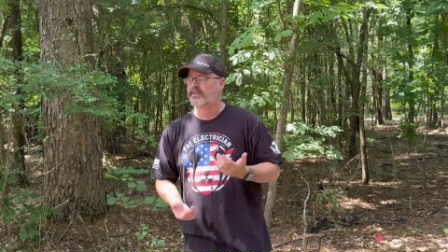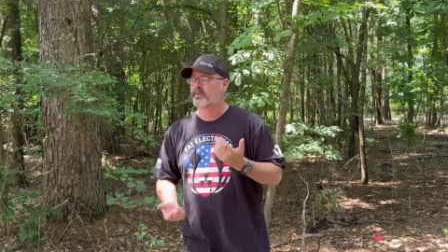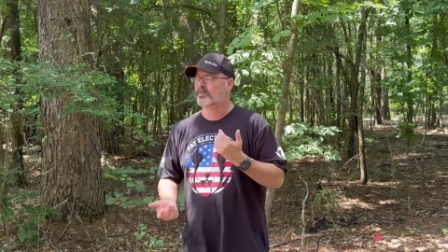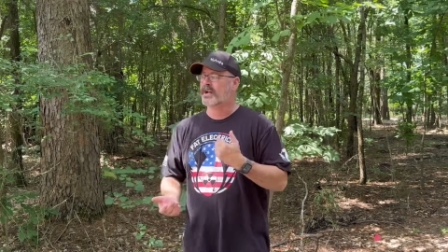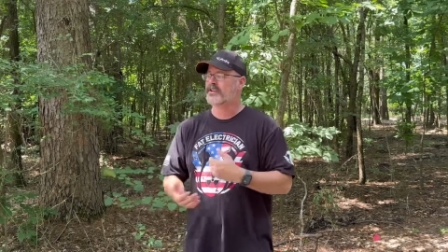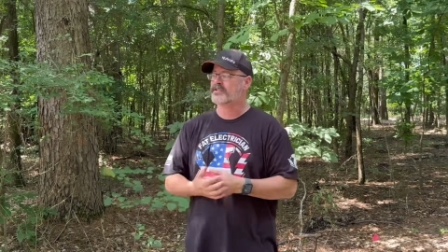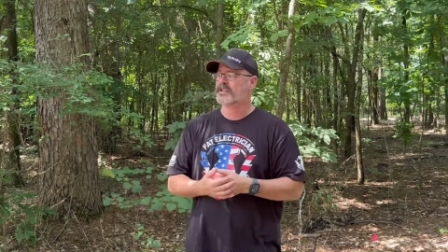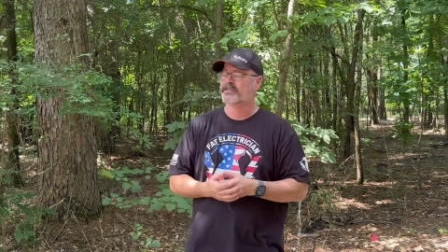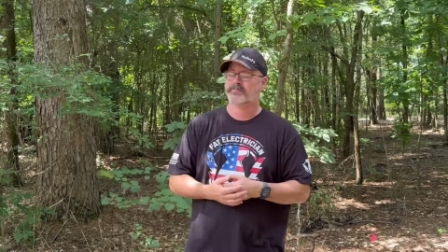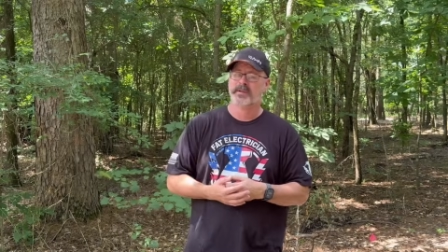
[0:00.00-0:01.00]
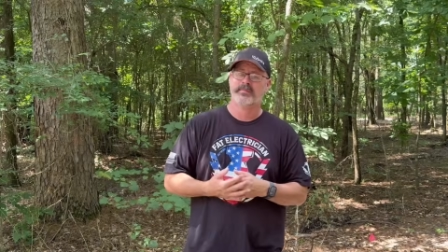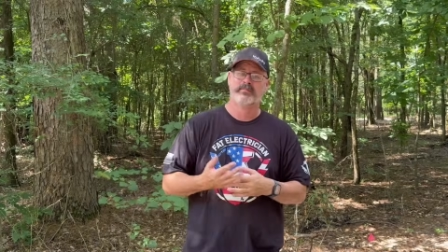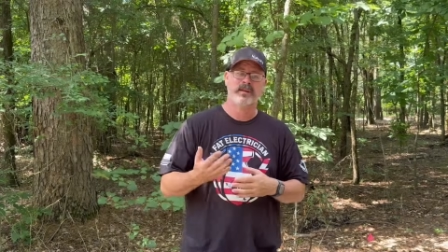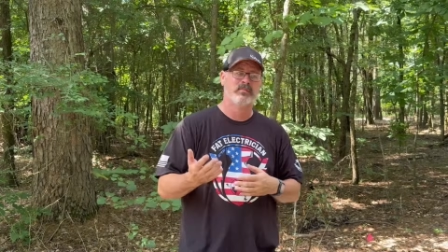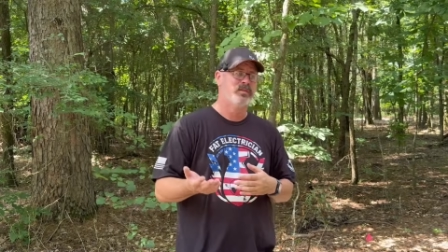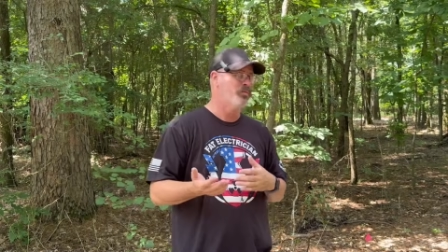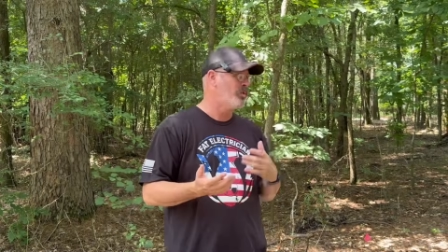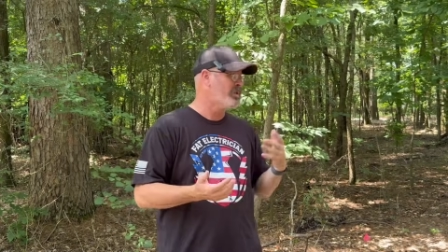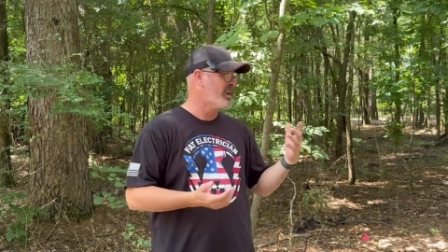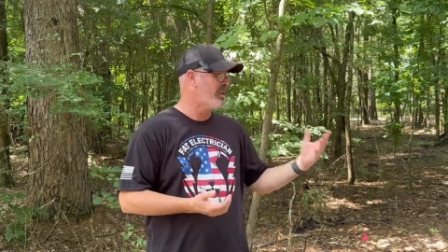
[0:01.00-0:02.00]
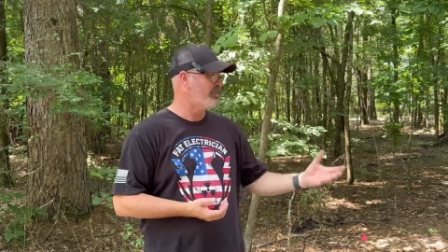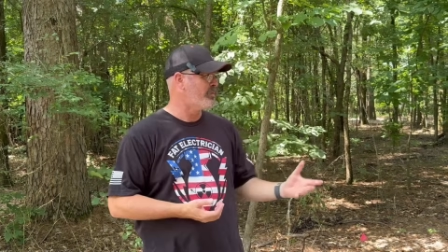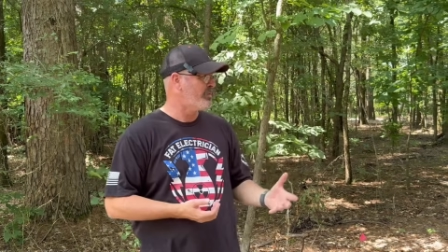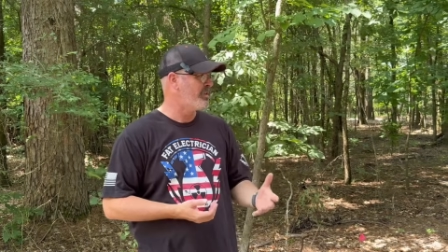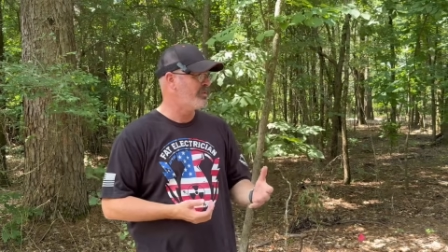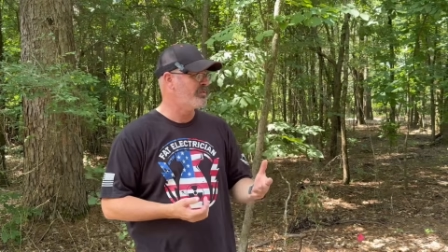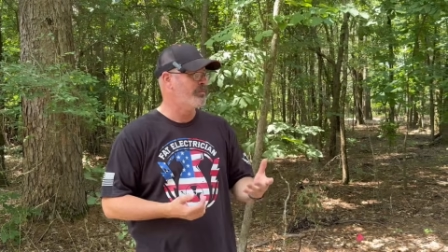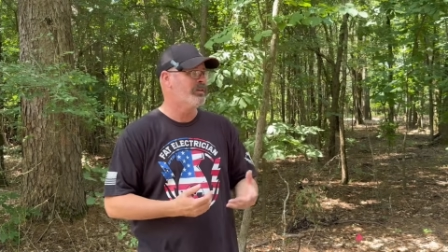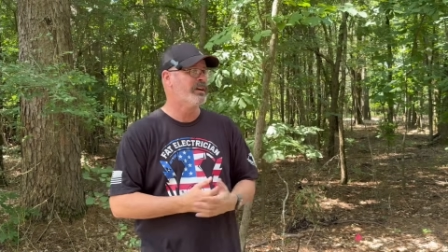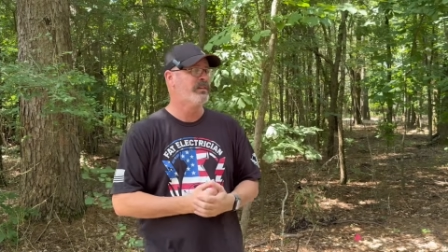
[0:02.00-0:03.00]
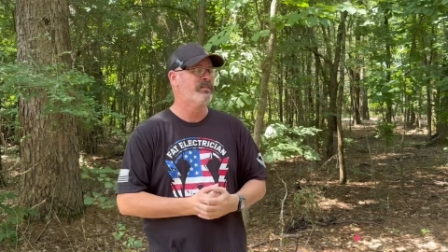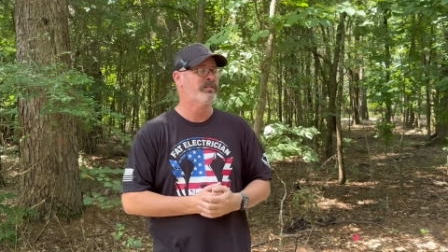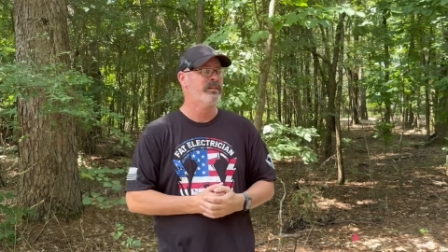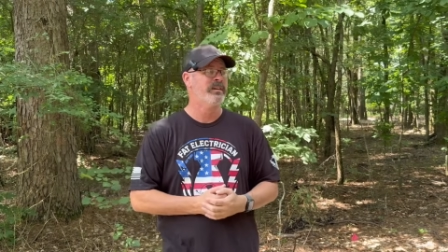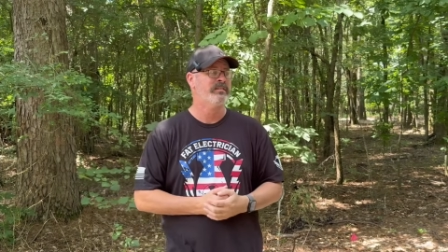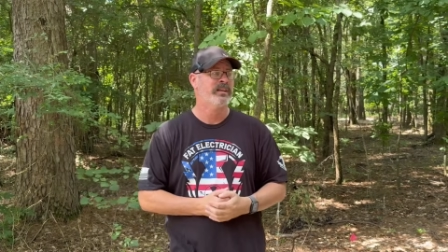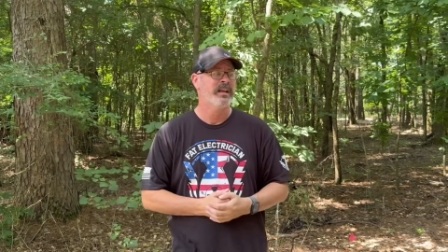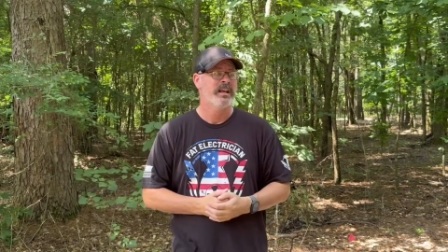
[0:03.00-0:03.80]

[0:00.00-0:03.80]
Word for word: We've got projects. Maybe maybe you work out in the woods, you work out in the trees.